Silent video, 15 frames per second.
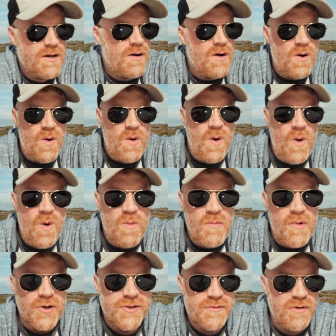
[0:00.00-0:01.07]

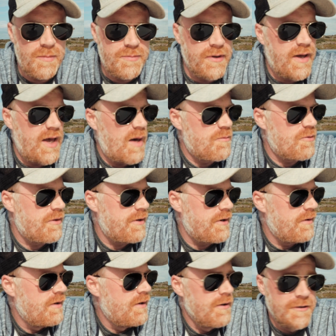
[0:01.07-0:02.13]
Almost dropped the camera
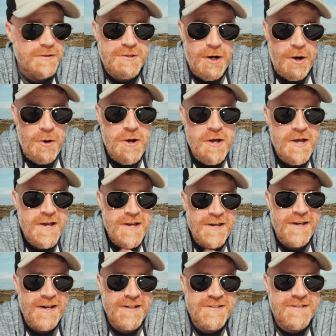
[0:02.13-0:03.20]
there. So
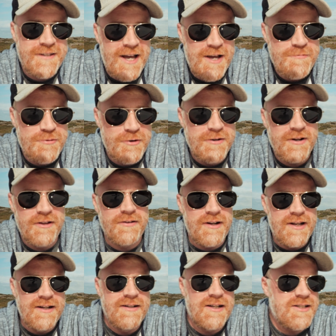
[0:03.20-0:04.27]
it's time for another
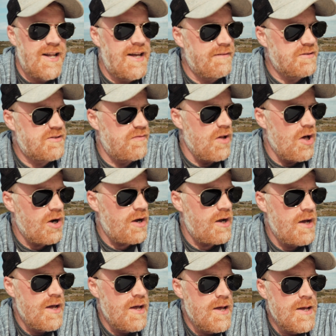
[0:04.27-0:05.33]
English language vlog.
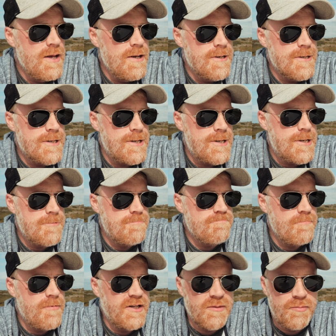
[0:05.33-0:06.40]

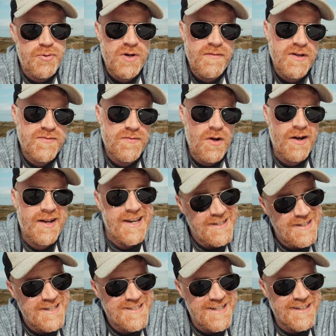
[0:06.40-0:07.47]
In the previous vlog
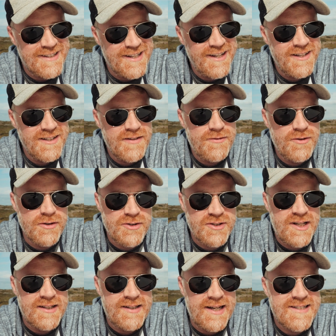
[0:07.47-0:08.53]
in Icelandic, and if you
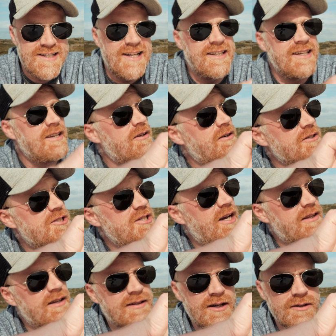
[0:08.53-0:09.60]
understand Icelandic, you can check
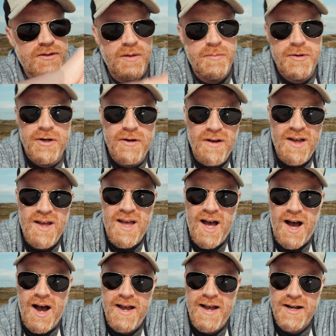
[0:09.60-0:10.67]
that out up here.
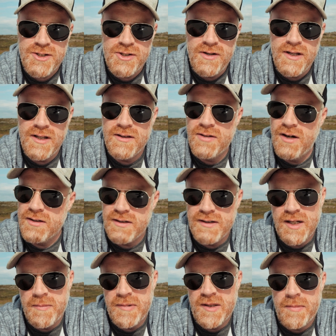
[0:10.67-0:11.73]
I actually talked a
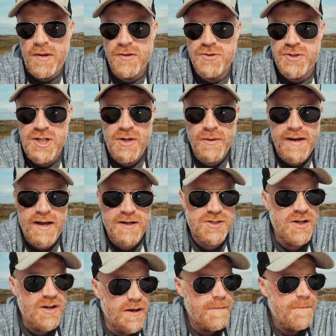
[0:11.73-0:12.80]
little bit about
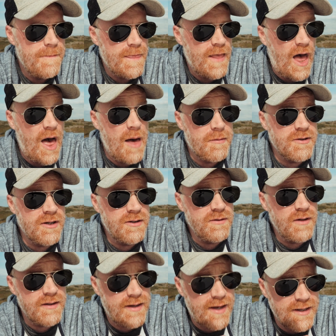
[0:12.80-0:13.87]
geocaching. I'm going to do
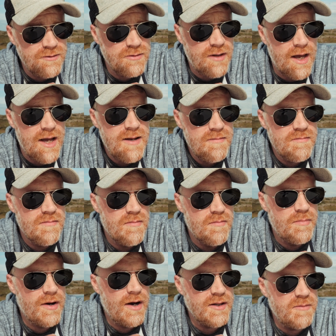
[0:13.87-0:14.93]
that again today,
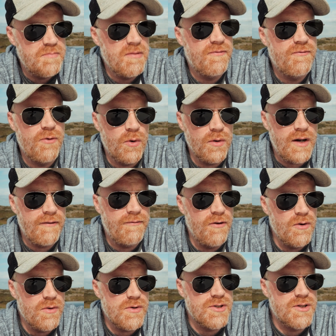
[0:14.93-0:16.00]
but before I
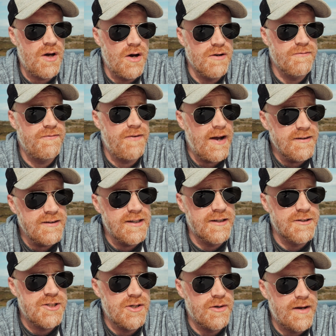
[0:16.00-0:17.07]
focused on finding
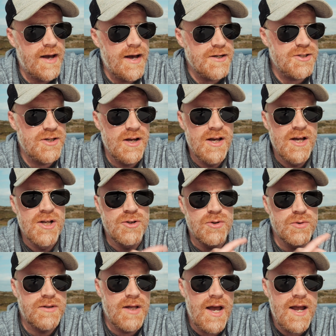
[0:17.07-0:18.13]
a geocache,
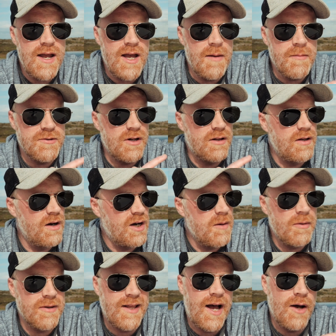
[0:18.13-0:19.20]
today I'm going to talk
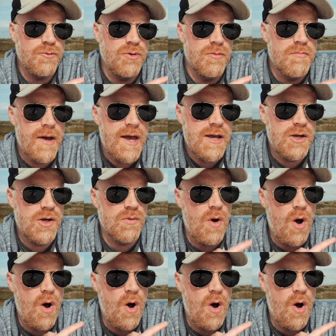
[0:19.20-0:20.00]
about how to make your